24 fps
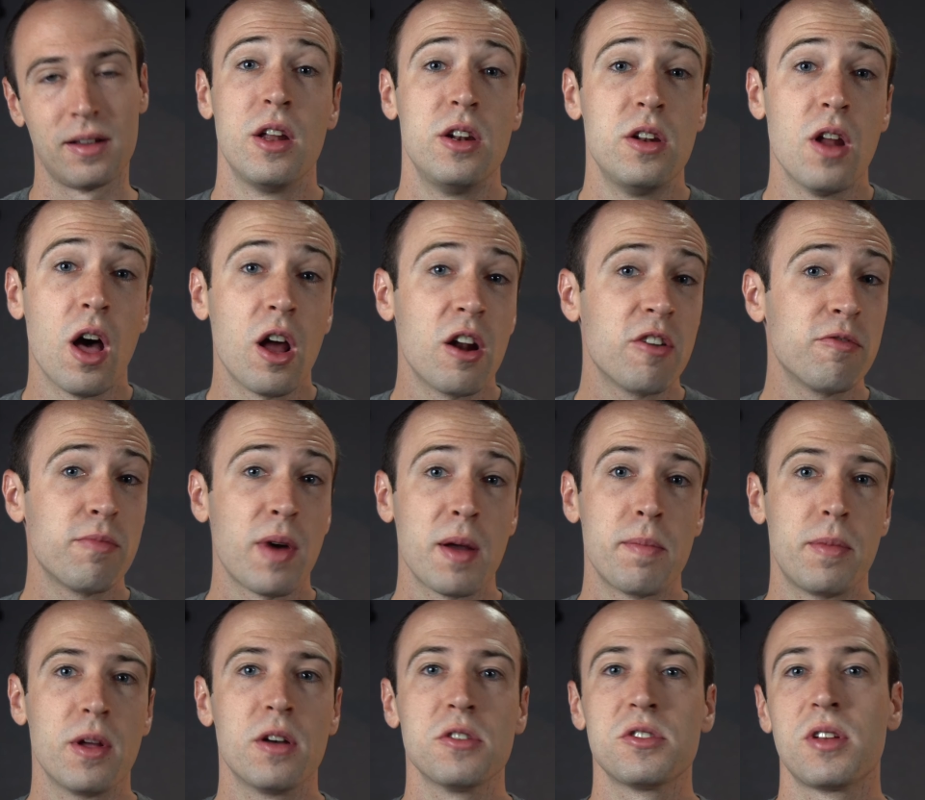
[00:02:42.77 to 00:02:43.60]
None of my
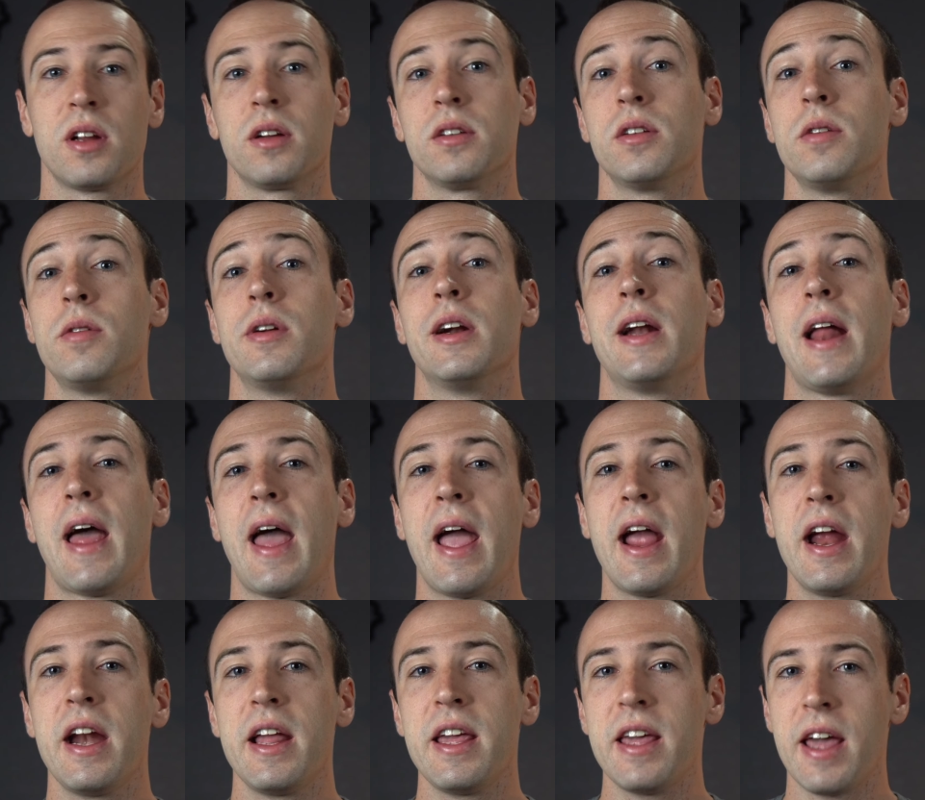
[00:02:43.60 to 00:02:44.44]
bills included
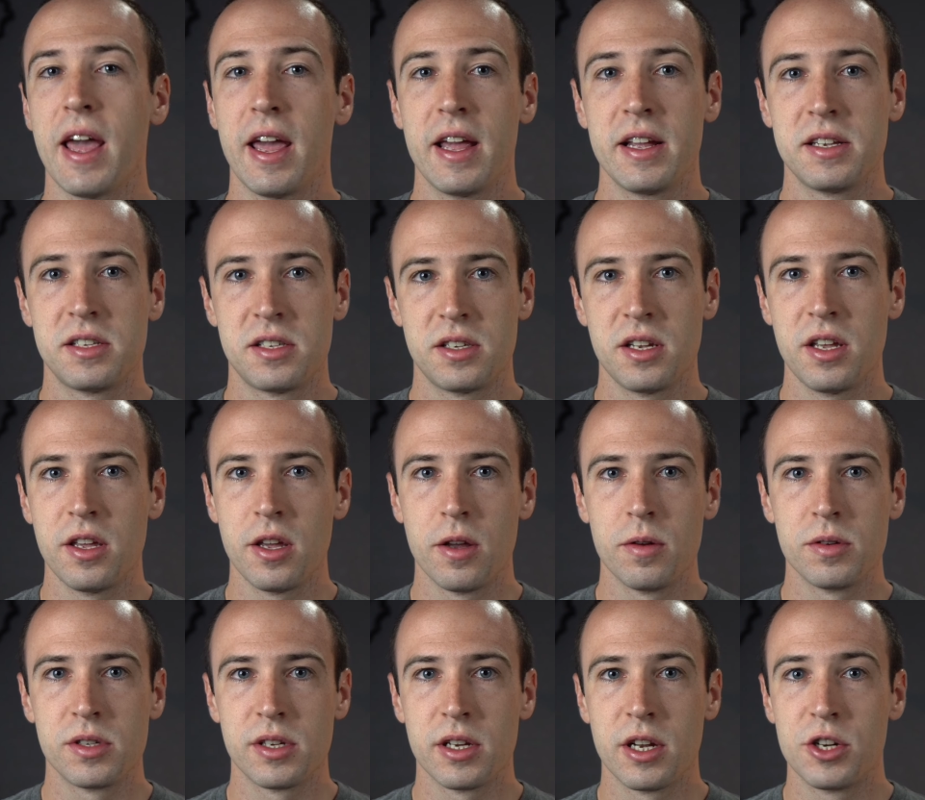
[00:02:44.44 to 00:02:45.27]
any AC
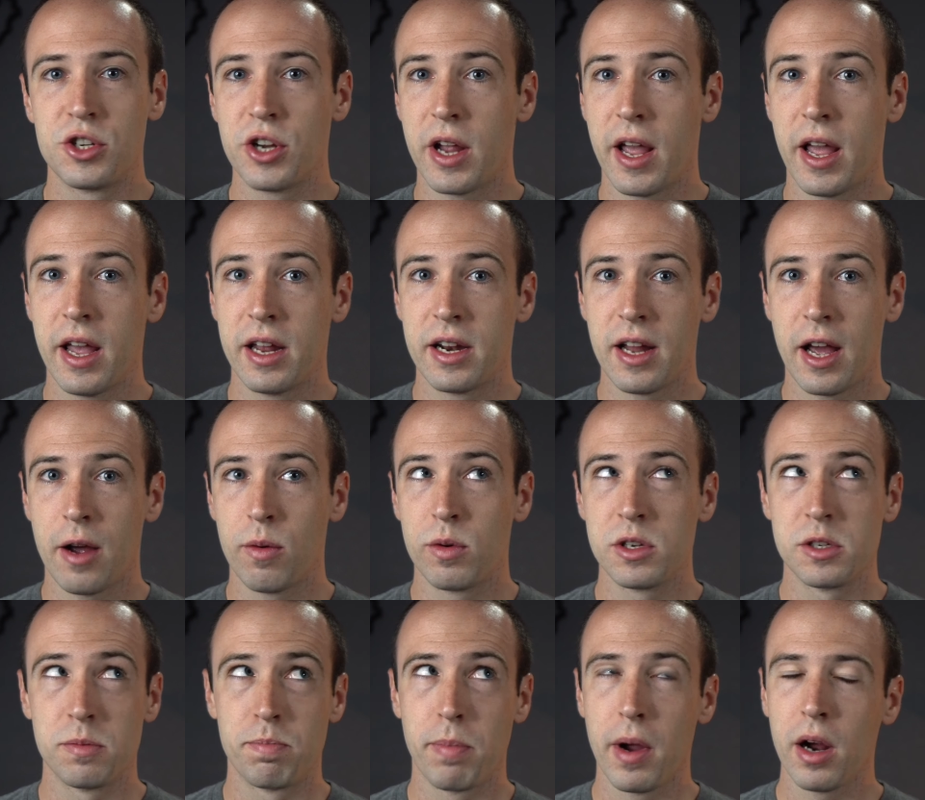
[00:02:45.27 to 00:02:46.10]
usage, and I
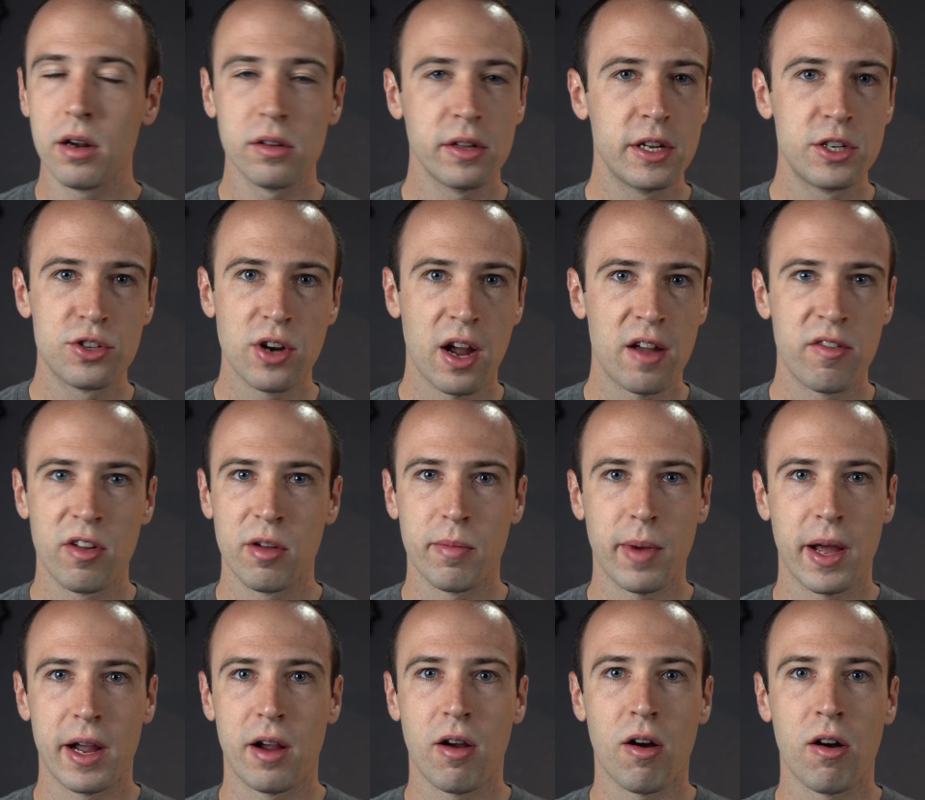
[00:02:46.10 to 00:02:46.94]
was barely driving
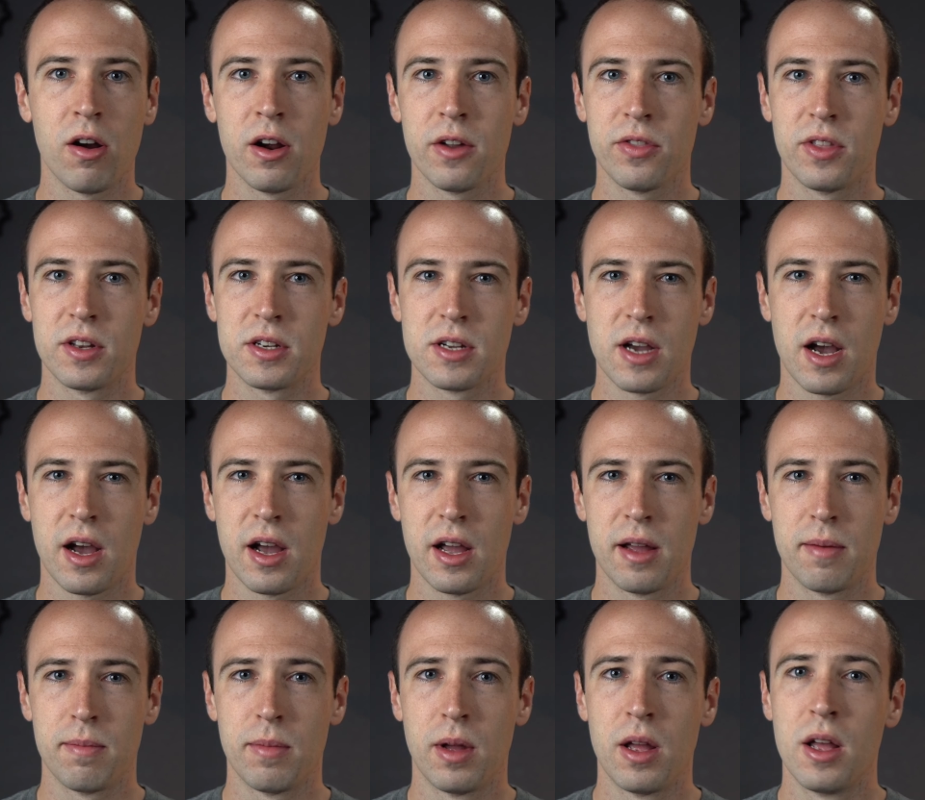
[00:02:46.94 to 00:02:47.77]
my car at the
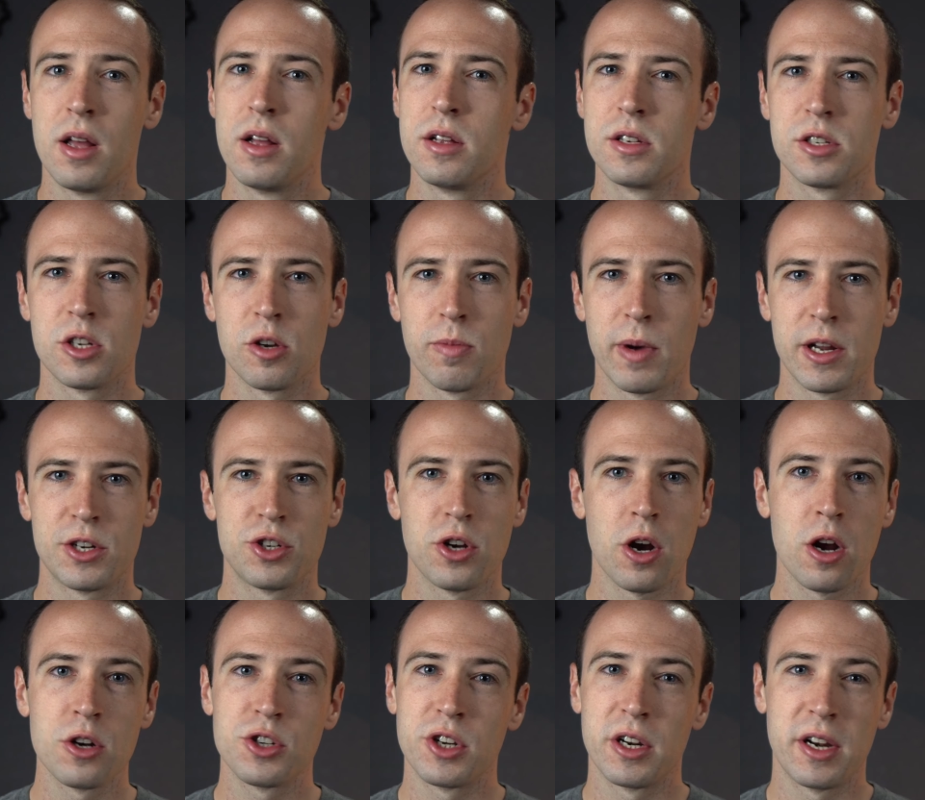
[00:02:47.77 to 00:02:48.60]
time, so my
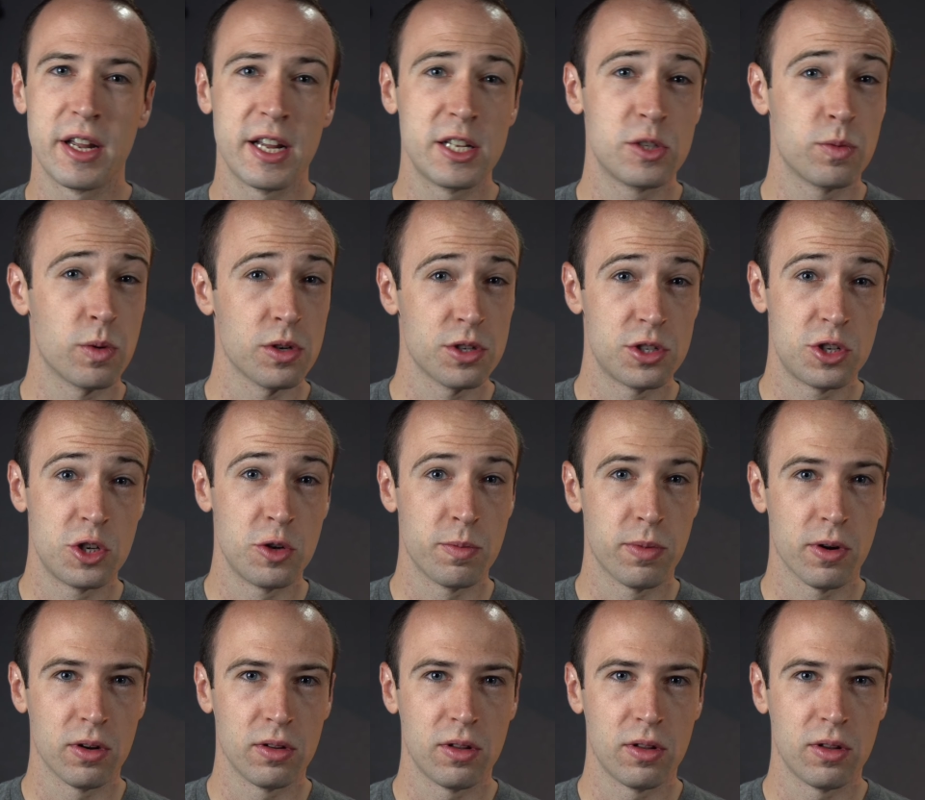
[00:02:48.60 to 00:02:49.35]
charging needs were super